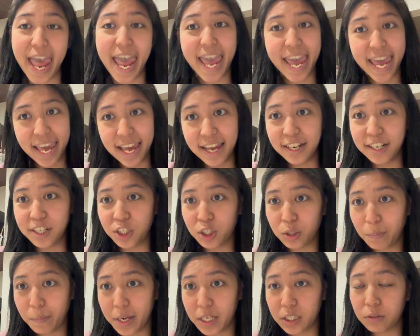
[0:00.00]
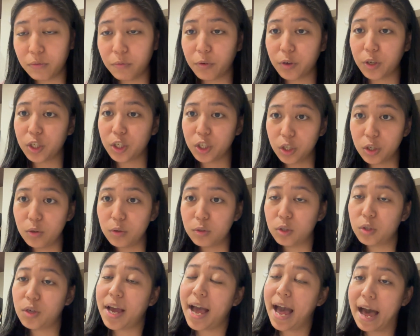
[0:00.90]
and a space for you
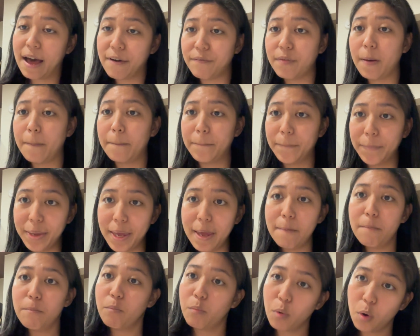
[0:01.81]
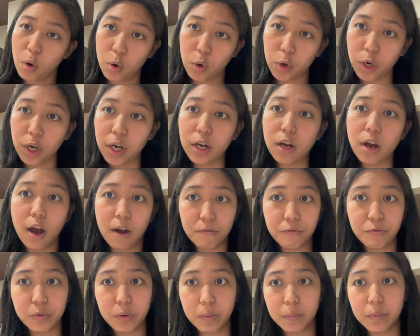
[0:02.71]
to have a bit more
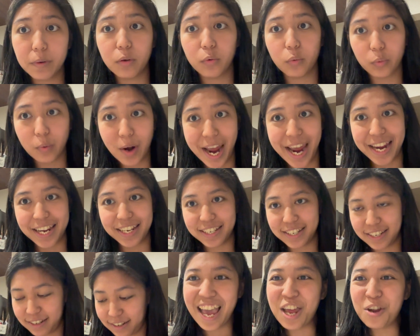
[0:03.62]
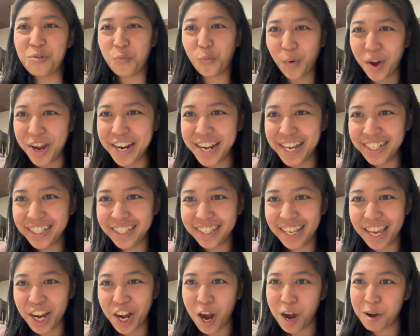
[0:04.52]
comfortable ride. And when I
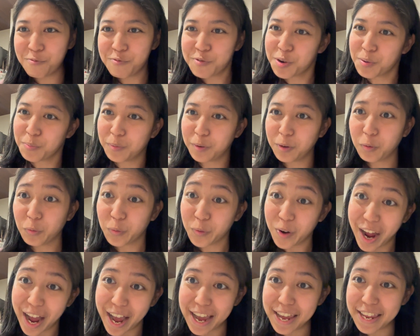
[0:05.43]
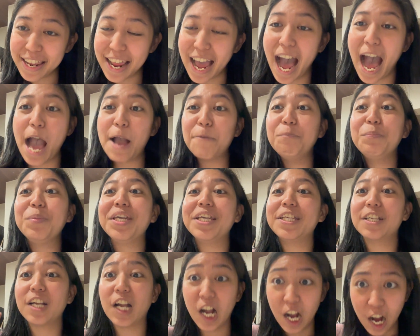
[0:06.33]
say comfortable ride, I
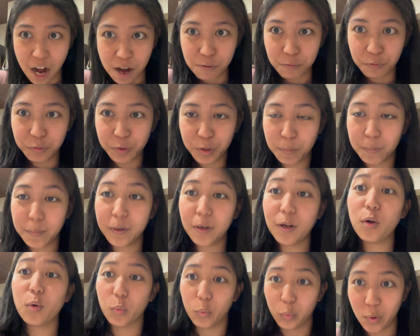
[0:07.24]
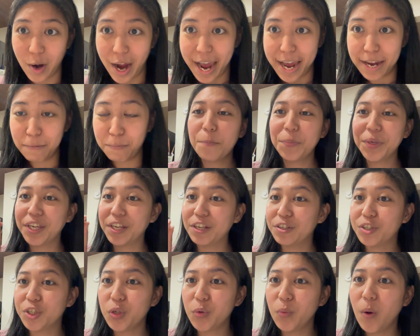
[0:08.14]
mean comfortable ride,
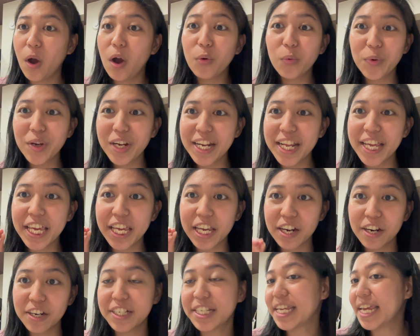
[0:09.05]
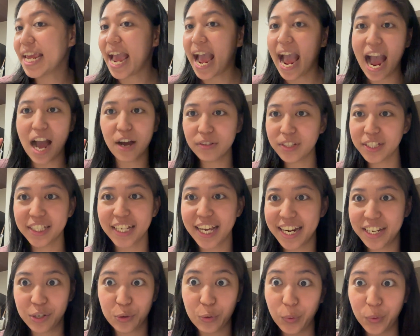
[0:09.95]
because you won't really hear the
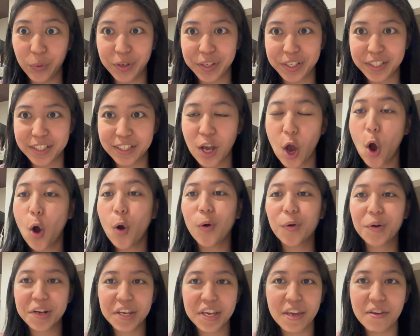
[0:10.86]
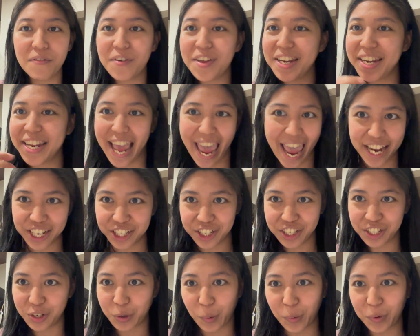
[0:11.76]
outside noise or even the
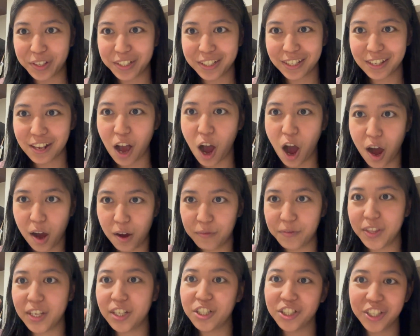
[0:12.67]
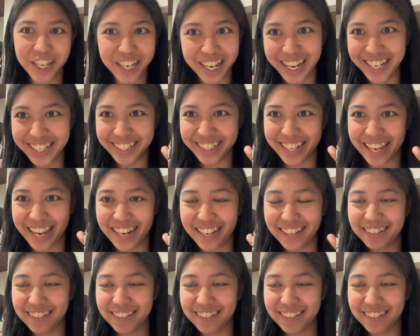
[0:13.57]
engine noise of the Shinkansen.